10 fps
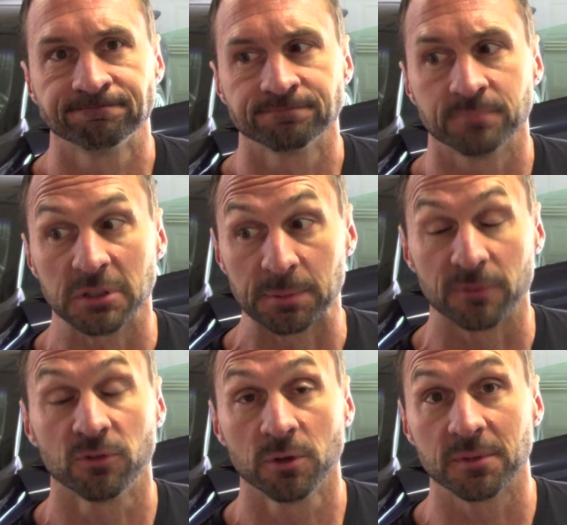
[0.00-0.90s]
But the
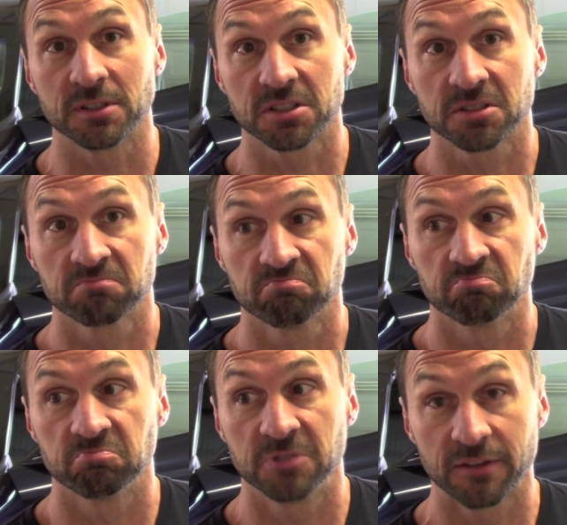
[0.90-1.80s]
performance
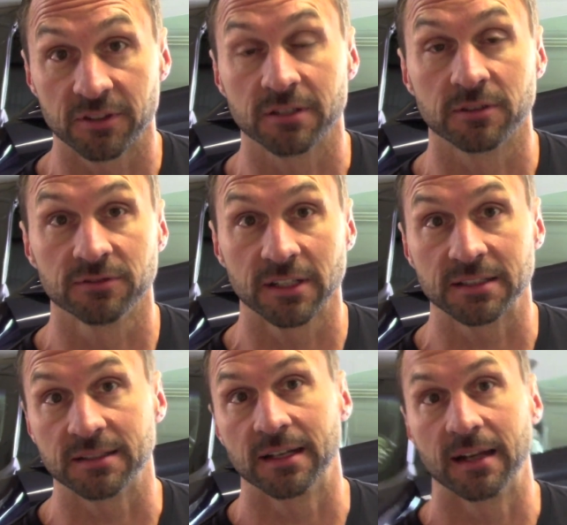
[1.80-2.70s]
definitely
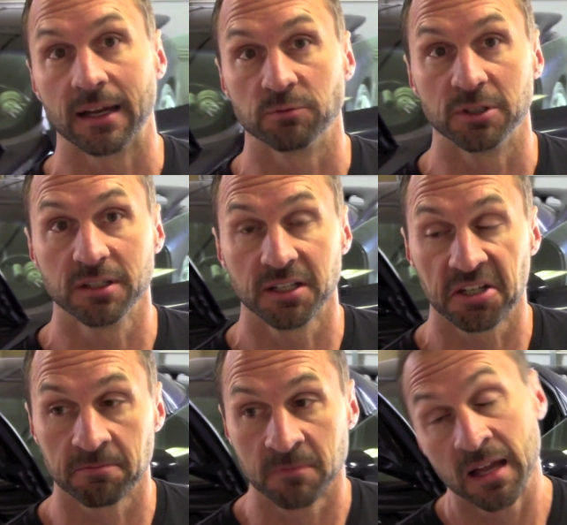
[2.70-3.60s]
reflected that it had one in
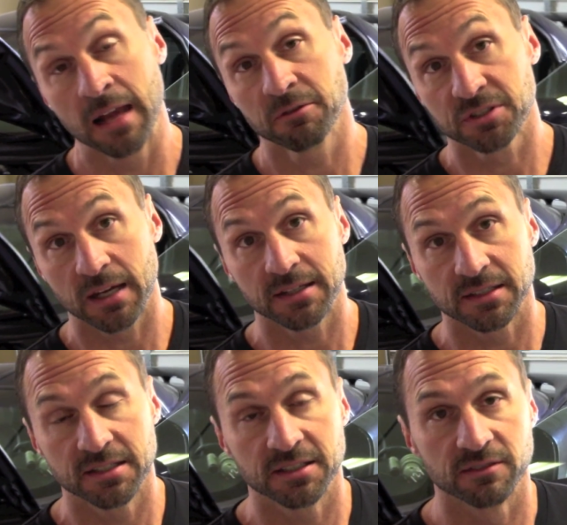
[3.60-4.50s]
there, and it was nice
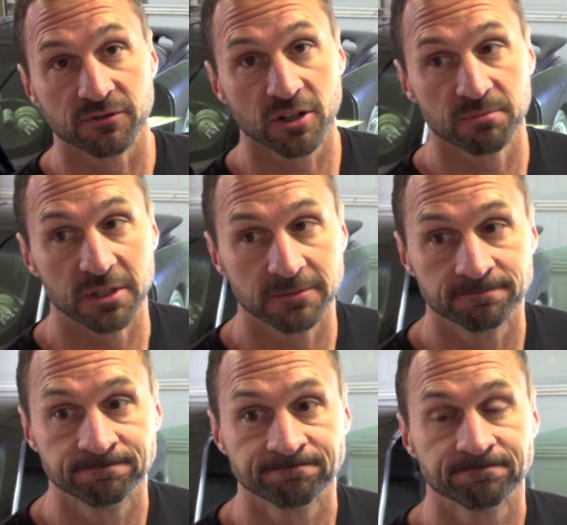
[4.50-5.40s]
that he confirmed it.
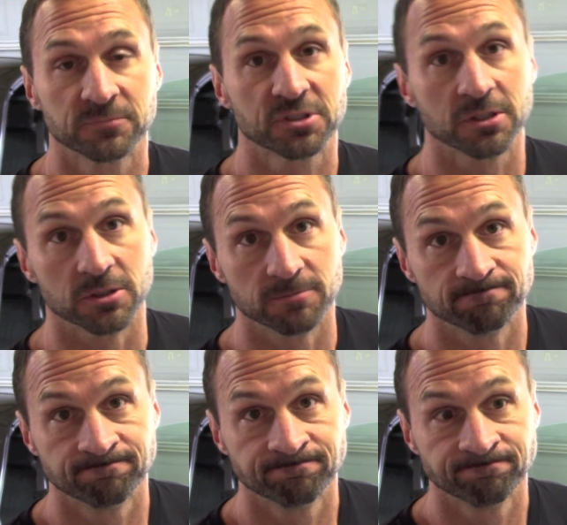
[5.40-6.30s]
So
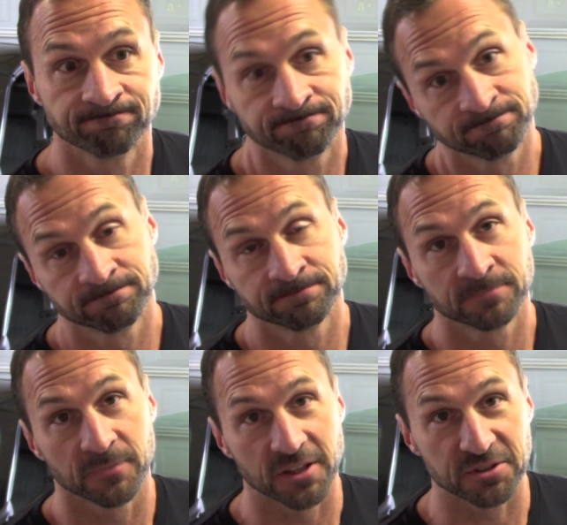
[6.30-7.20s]

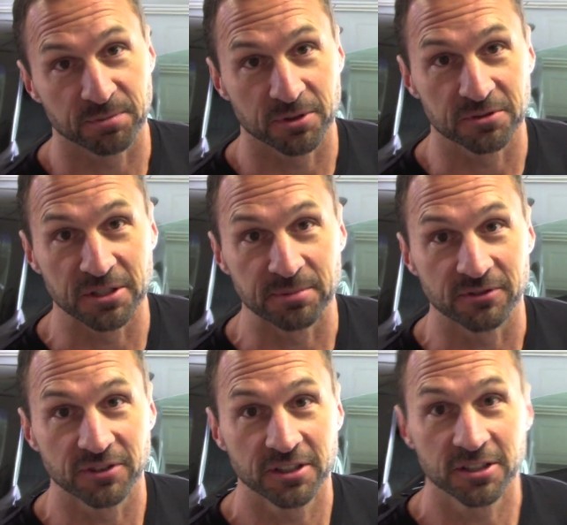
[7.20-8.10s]
that's your pro tip of the
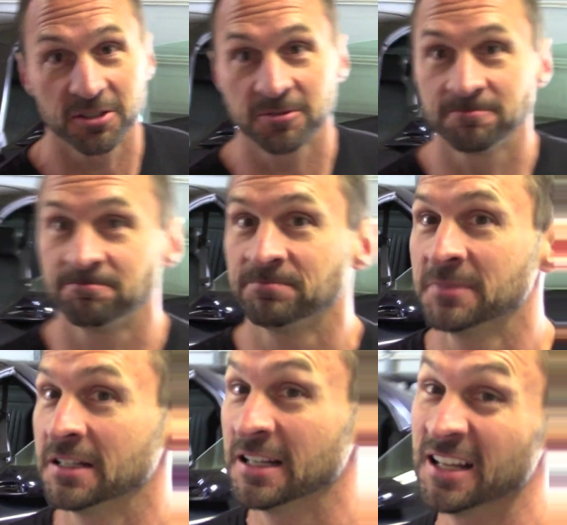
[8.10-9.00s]
video.
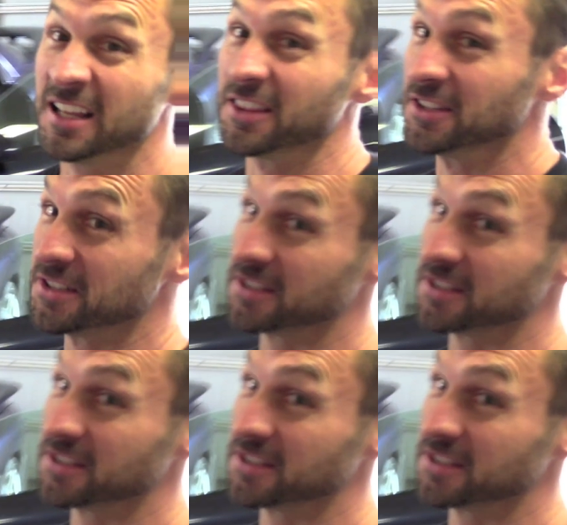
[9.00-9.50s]
This is